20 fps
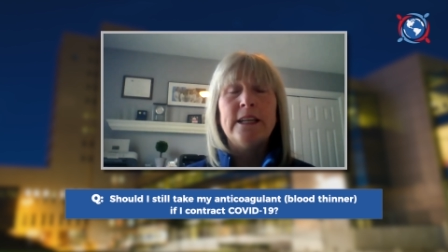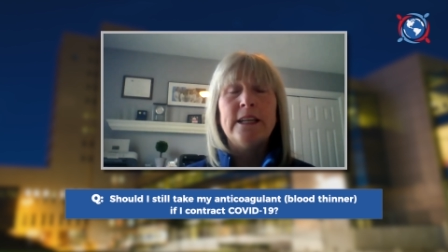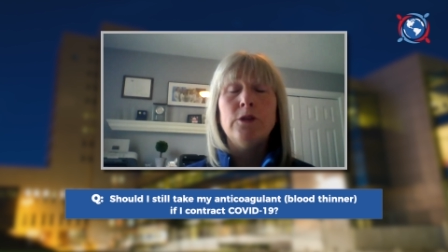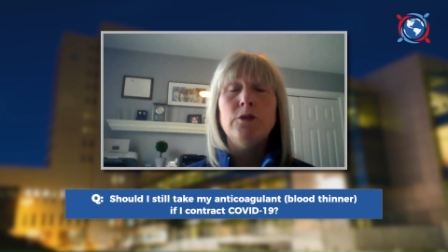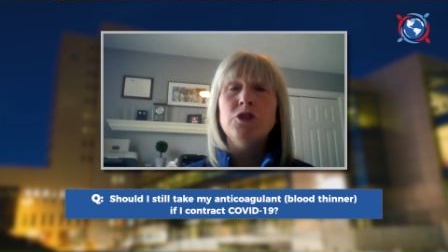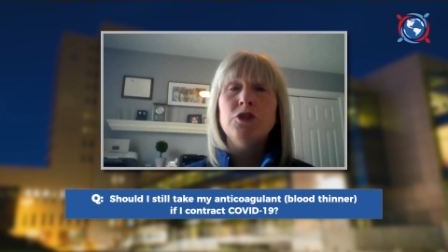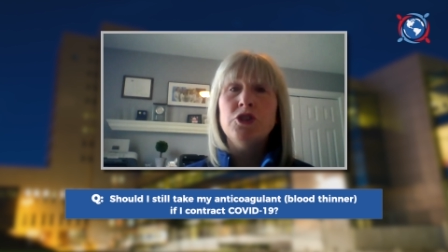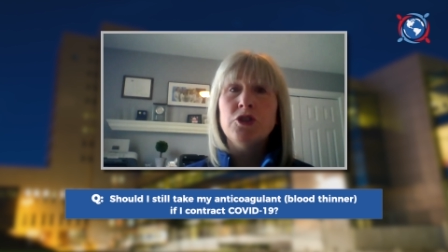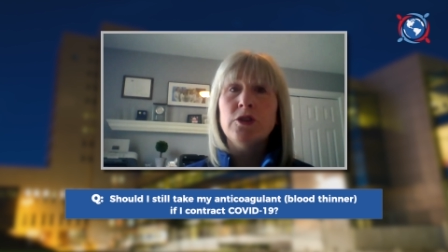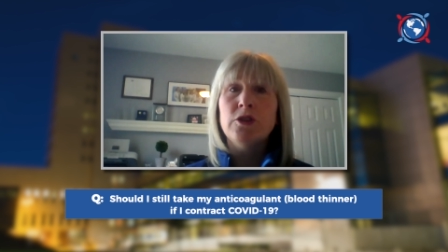you
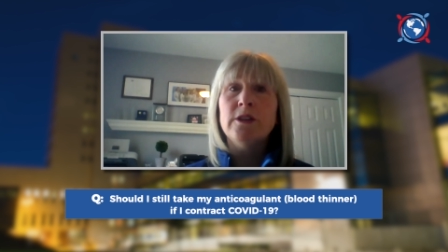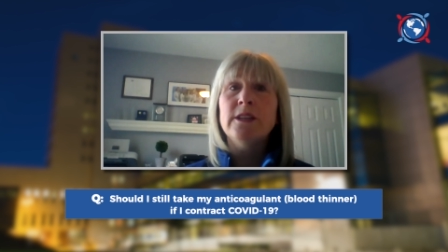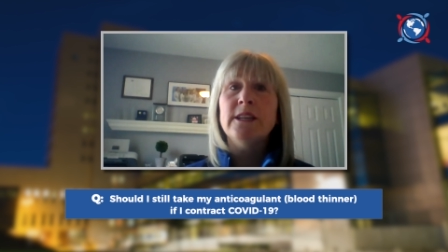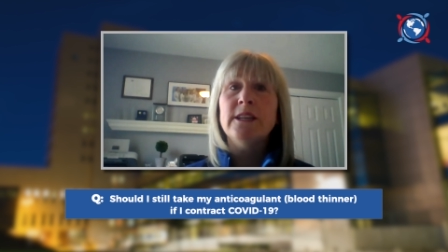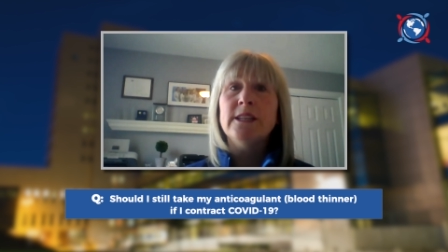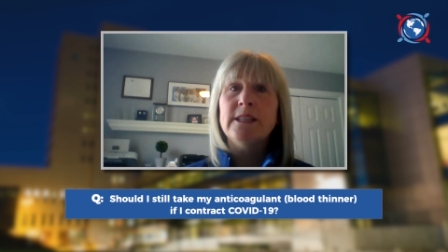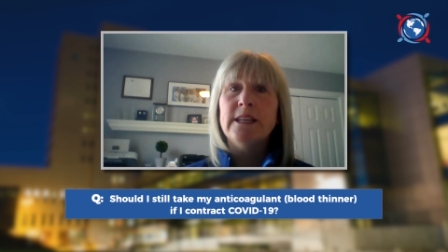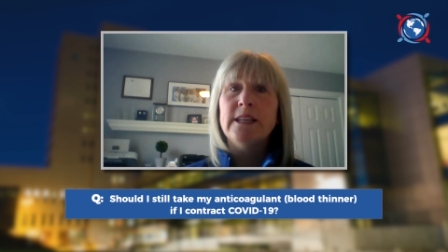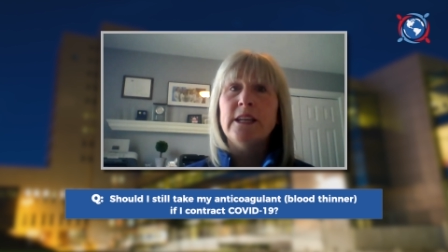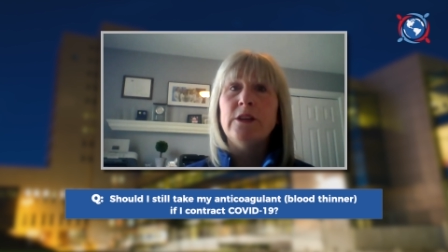should
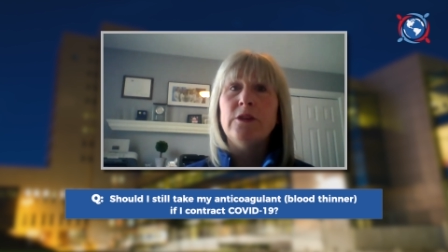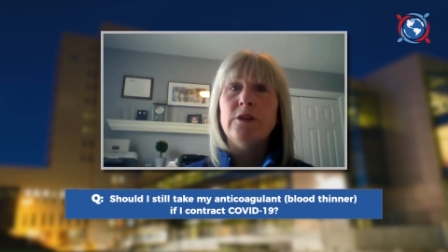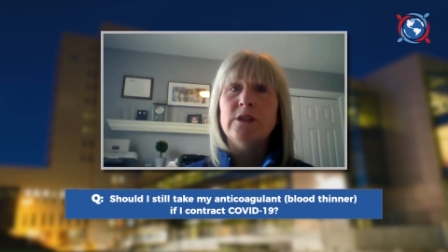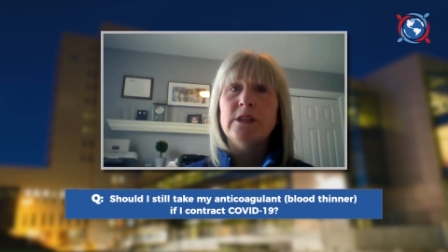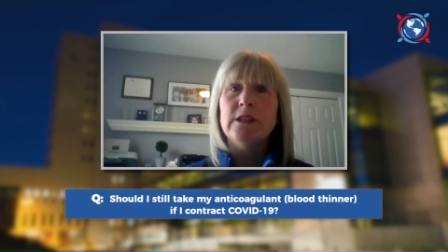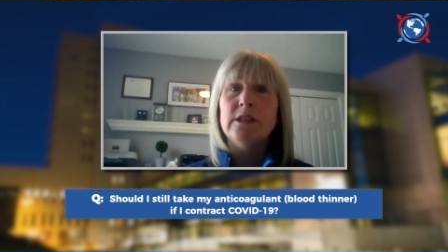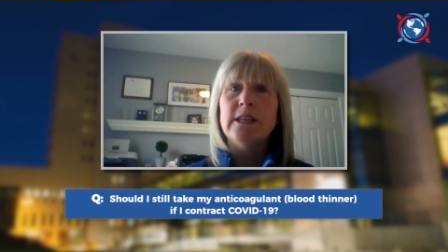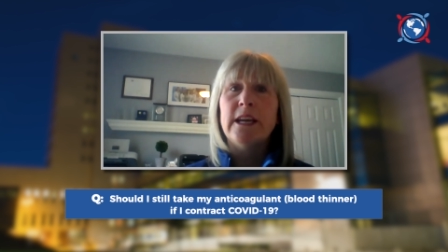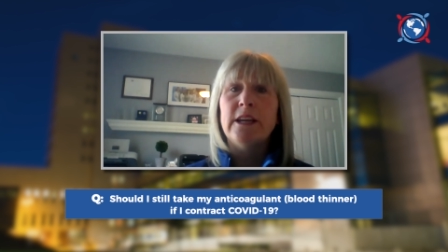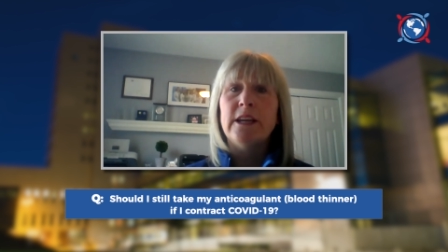continue
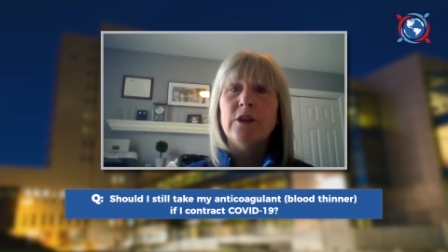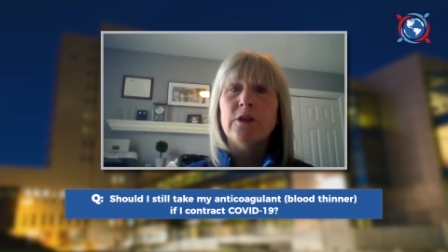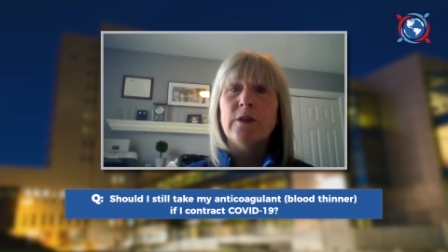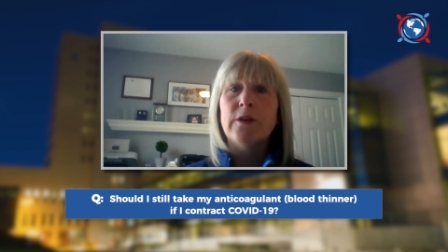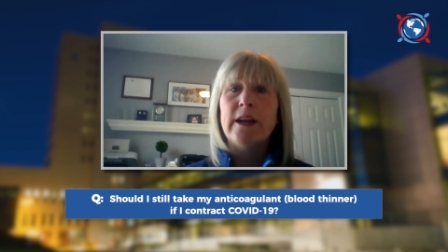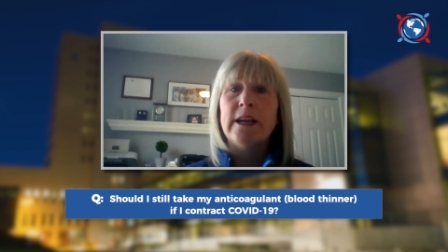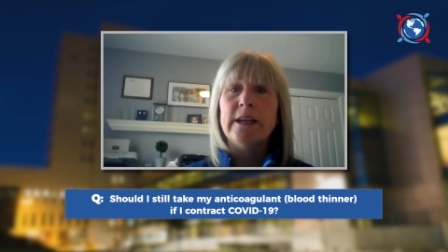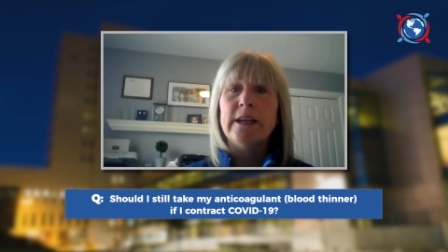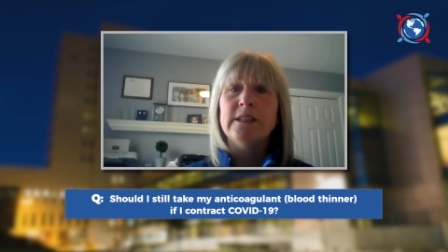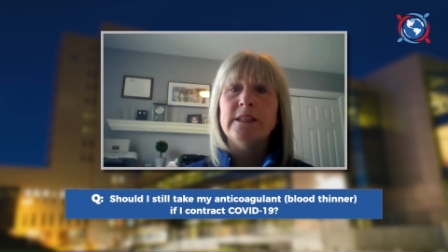to take your
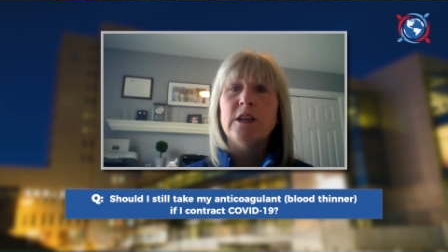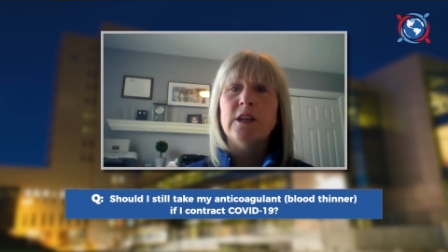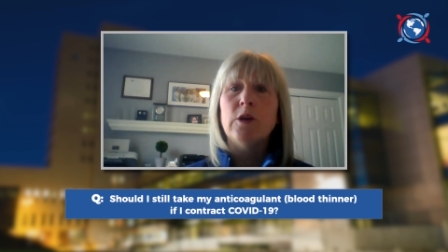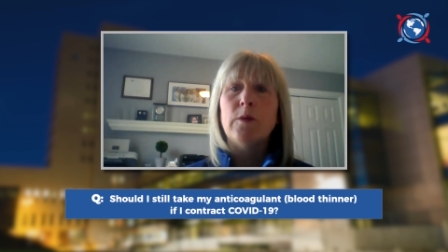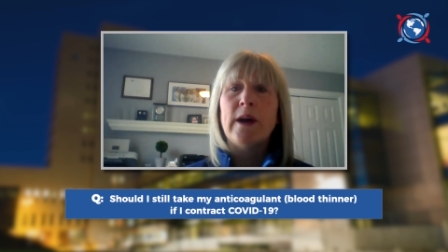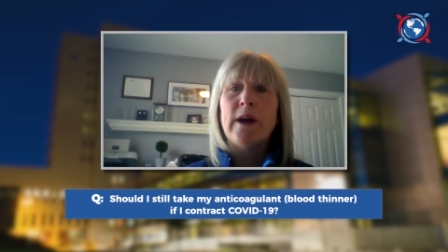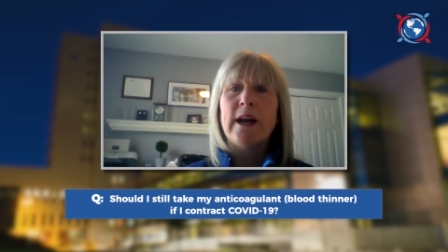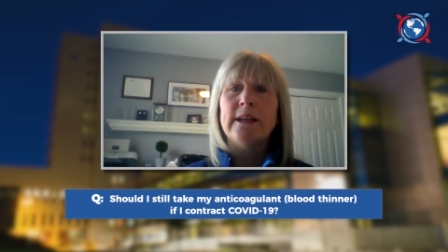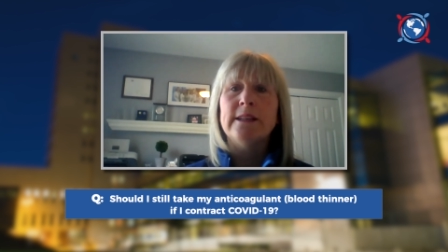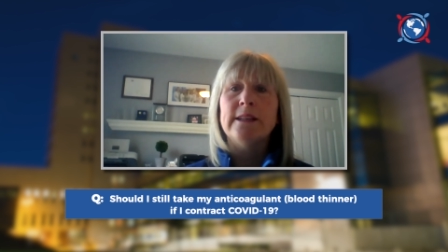
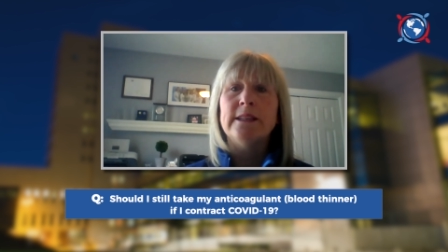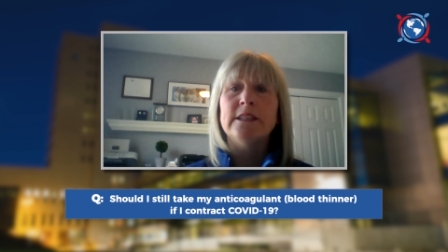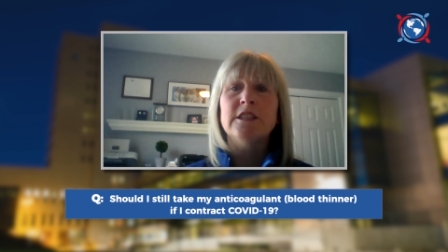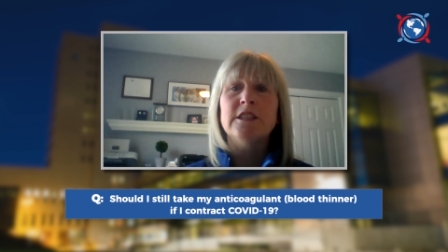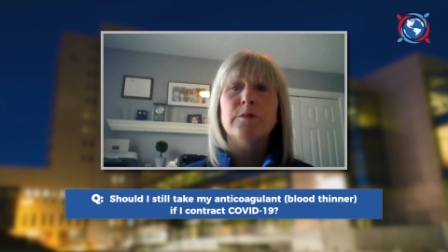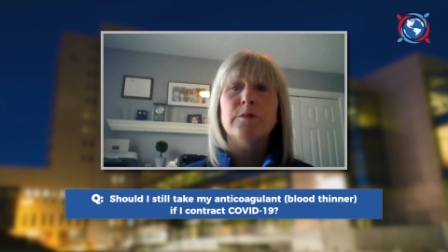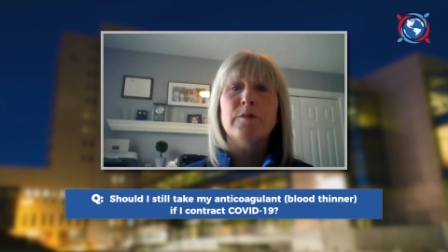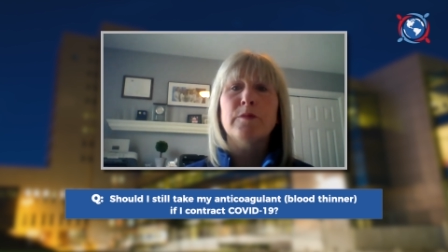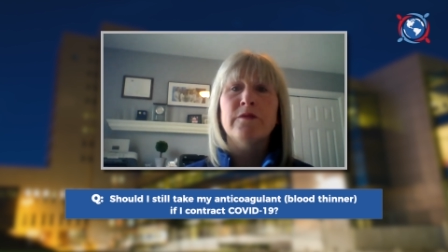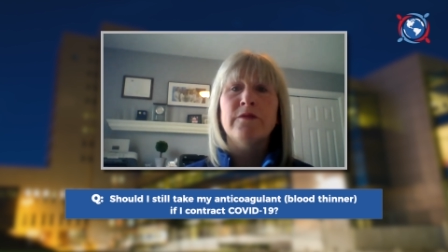anticoagulant
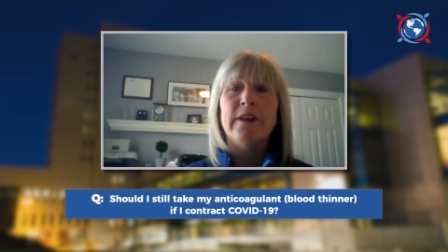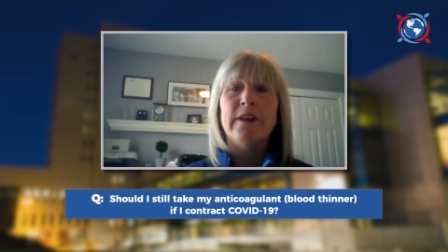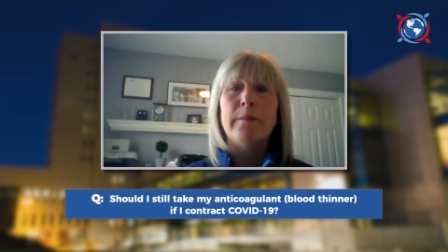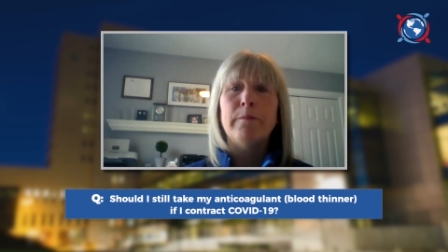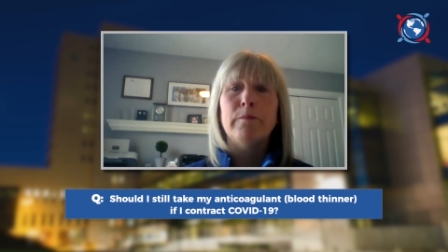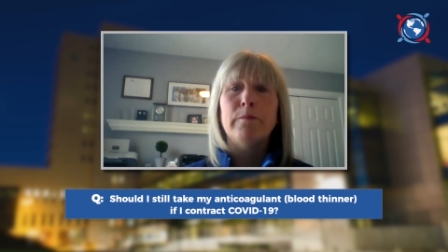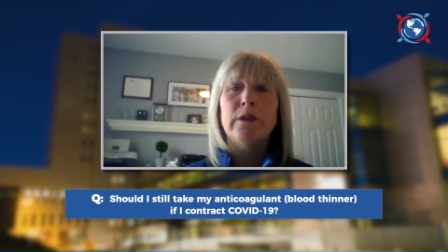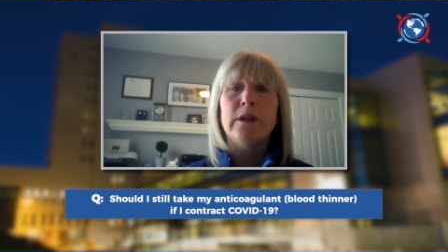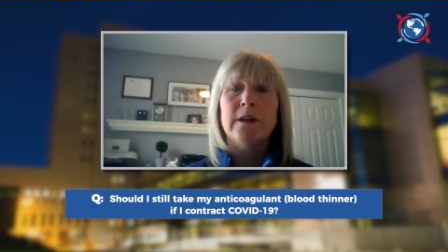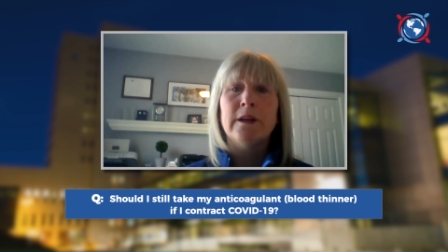to prevent
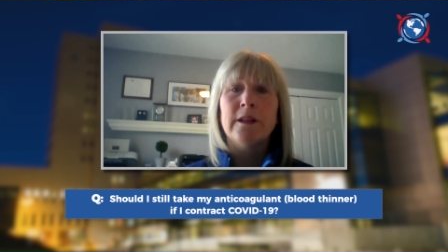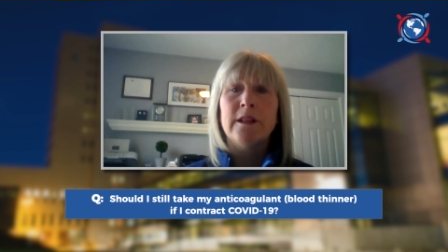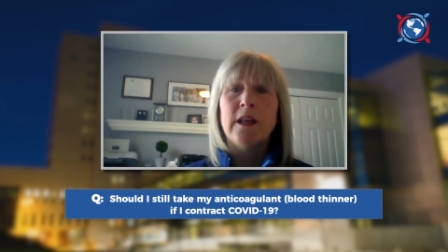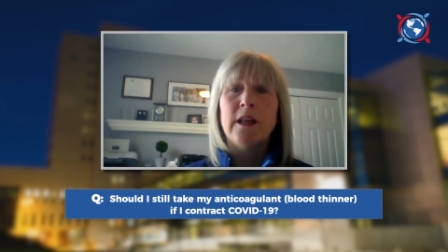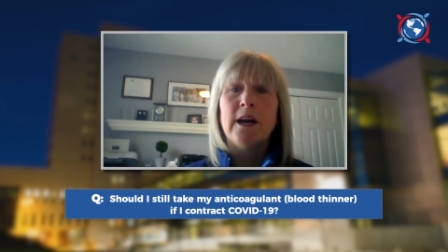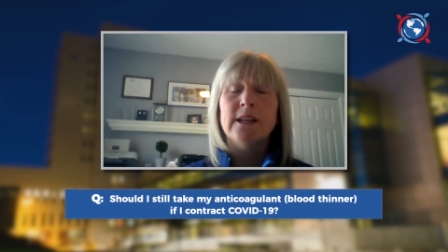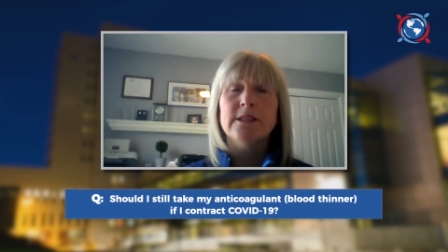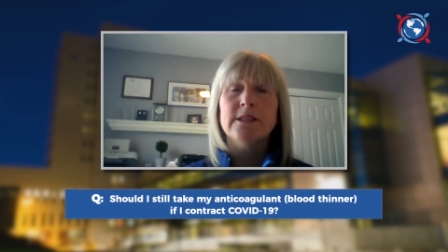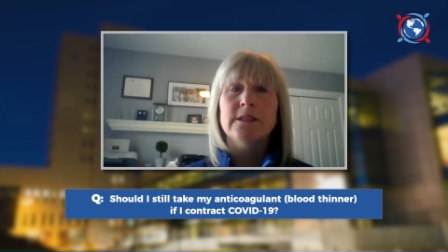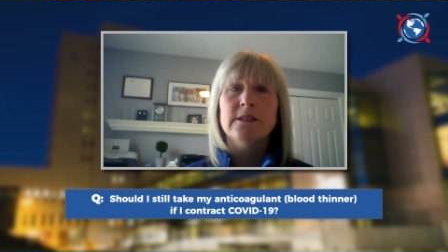blood
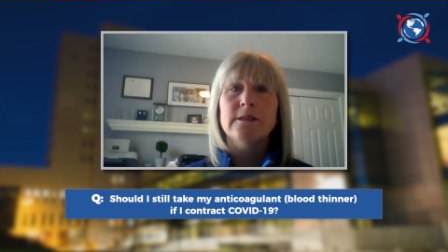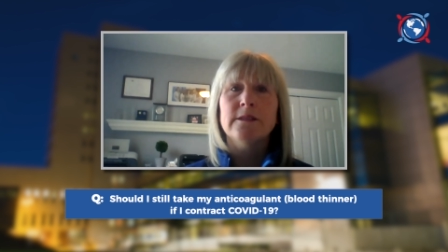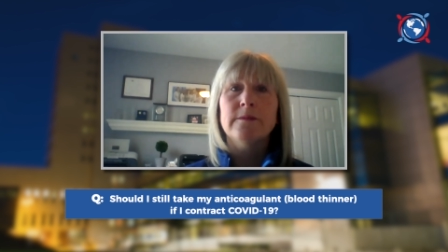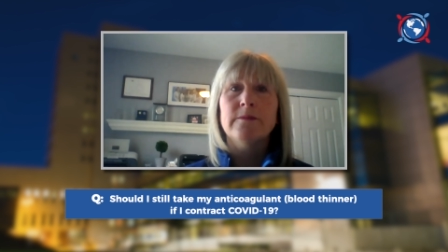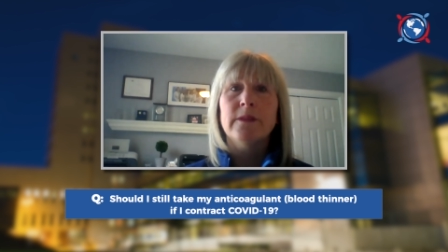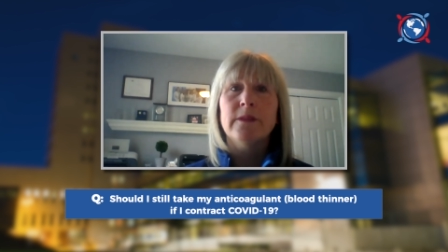clots.